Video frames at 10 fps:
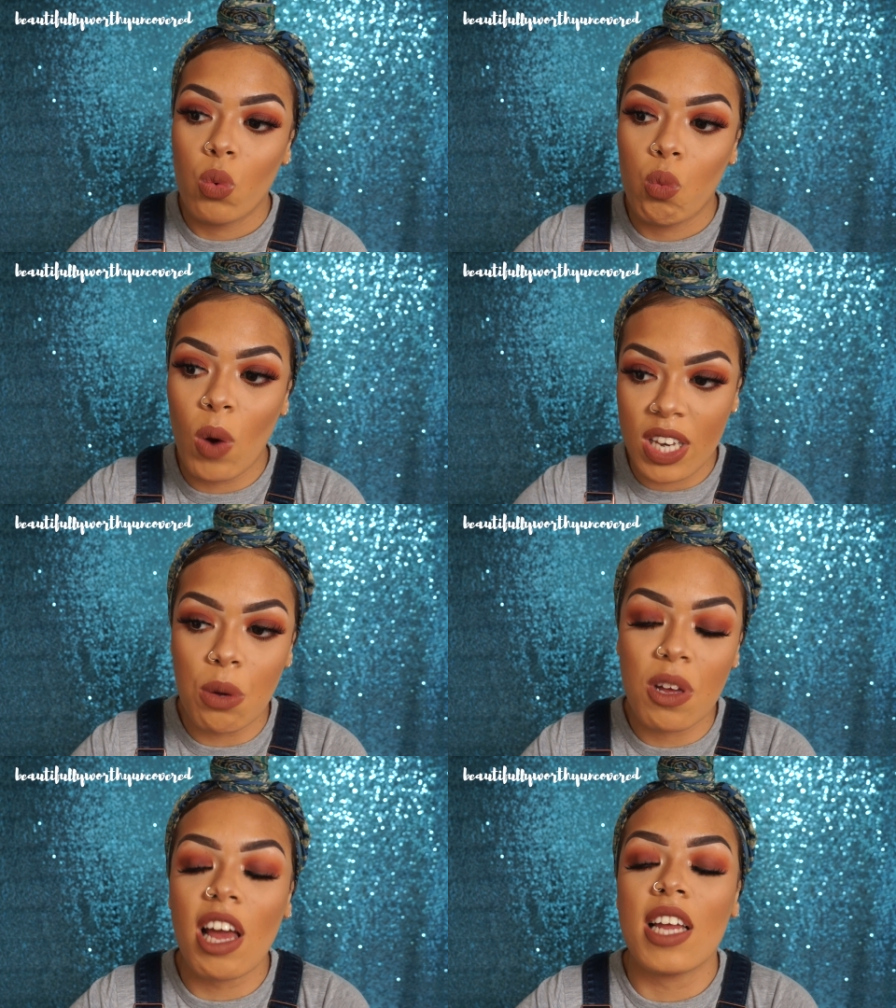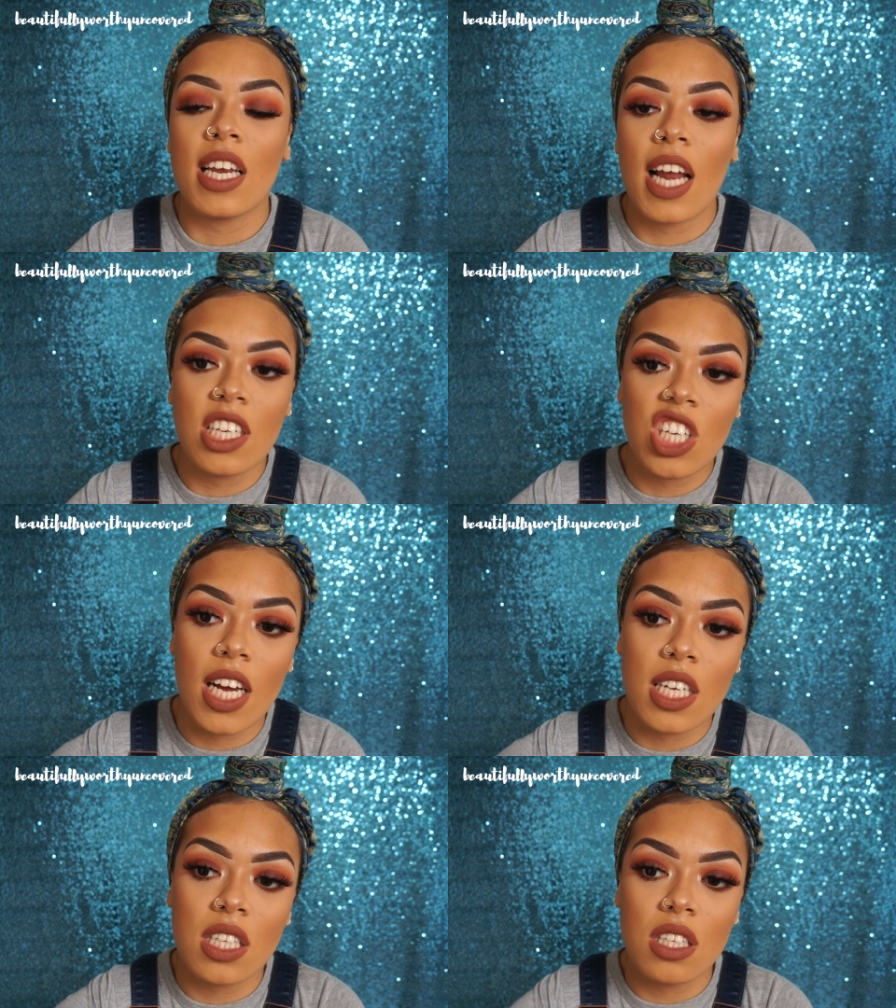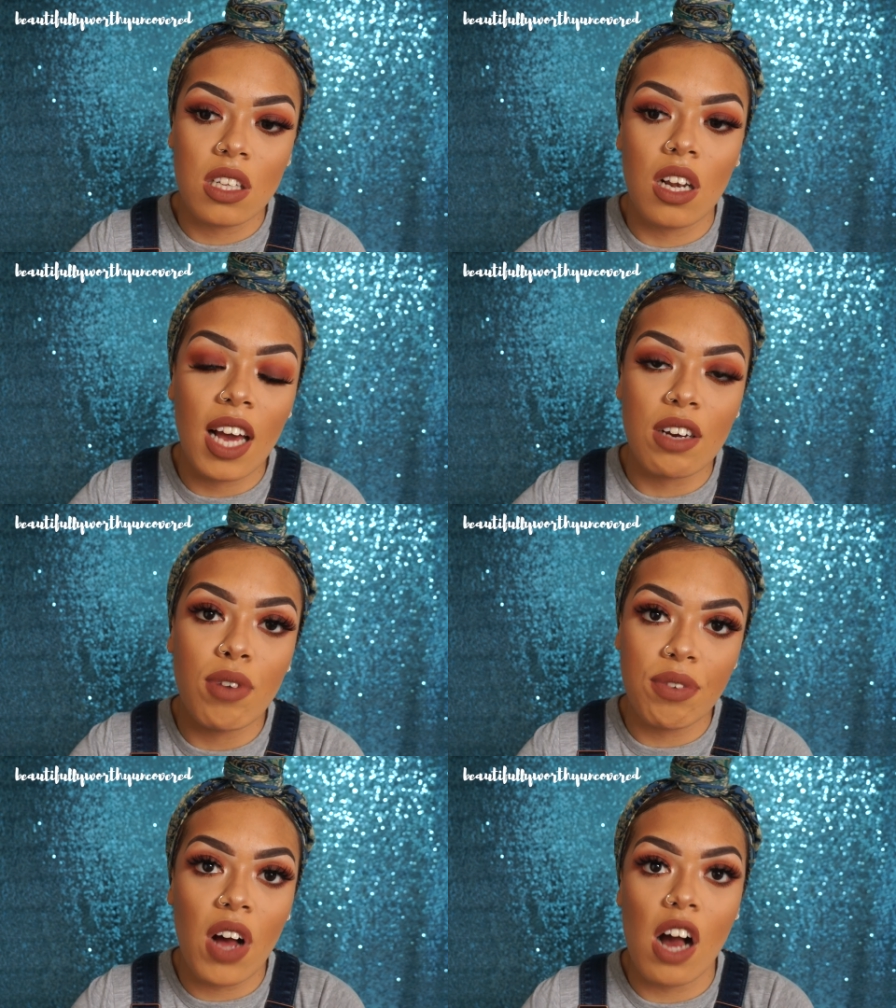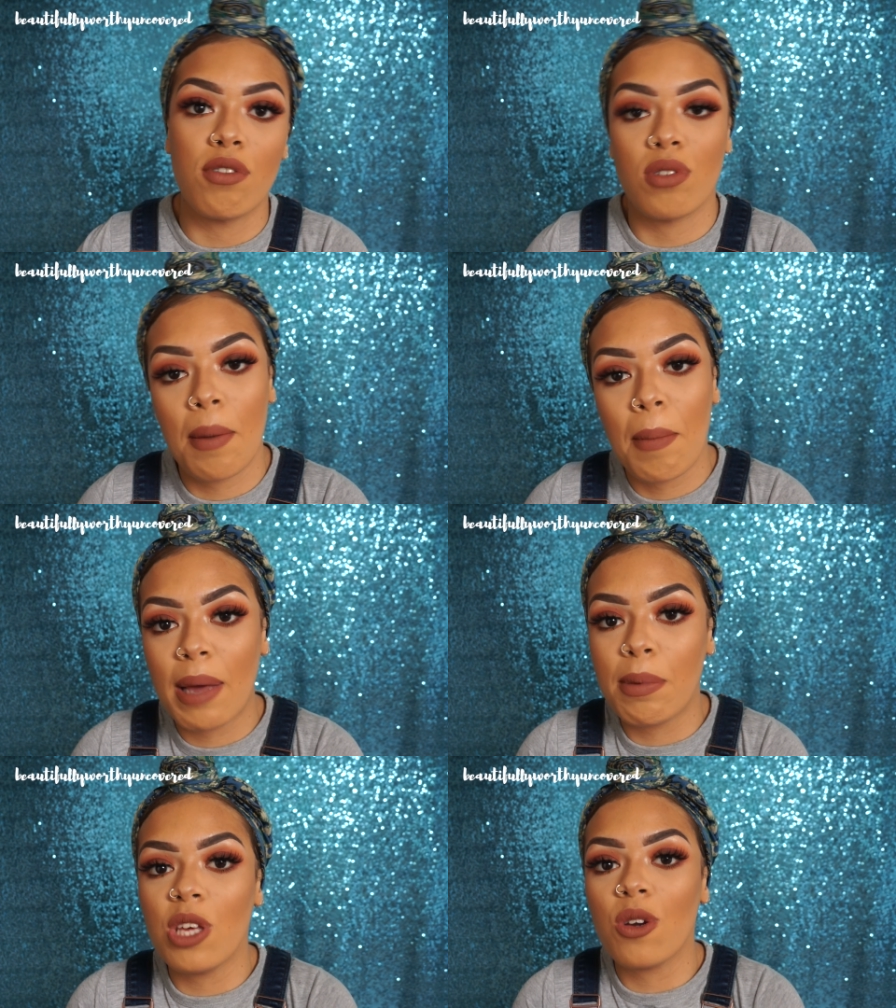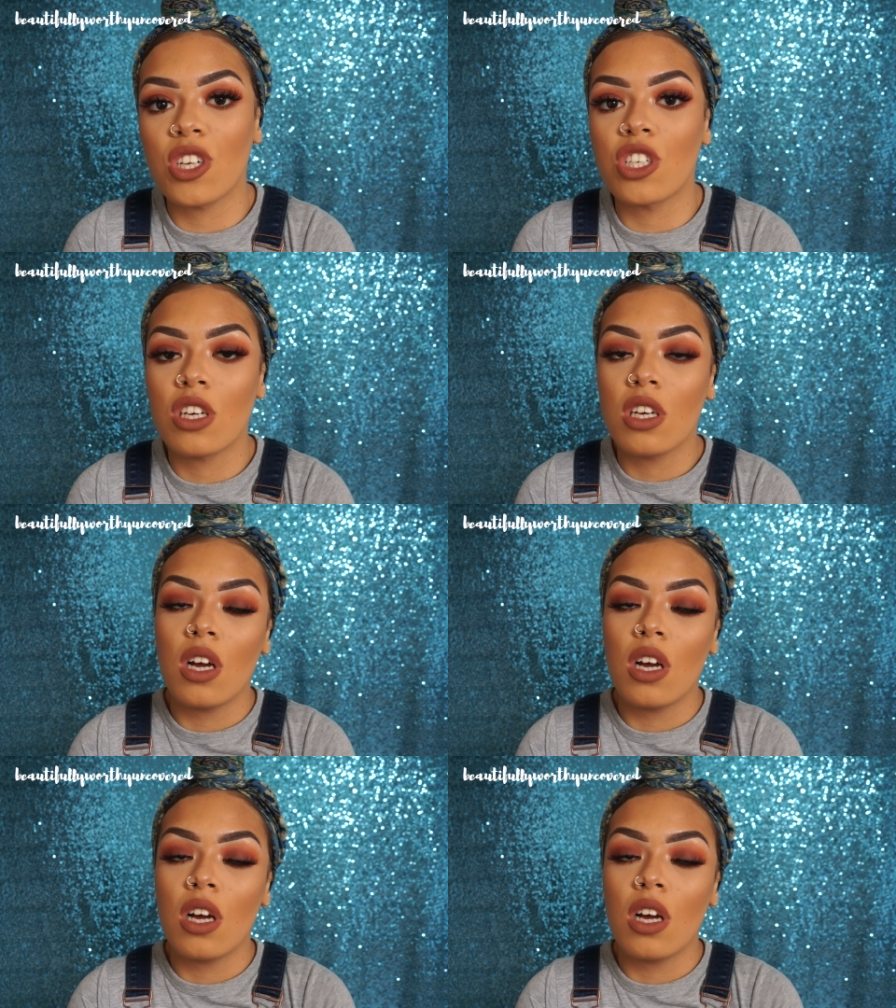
when you get an NHS like referral, then maybe you can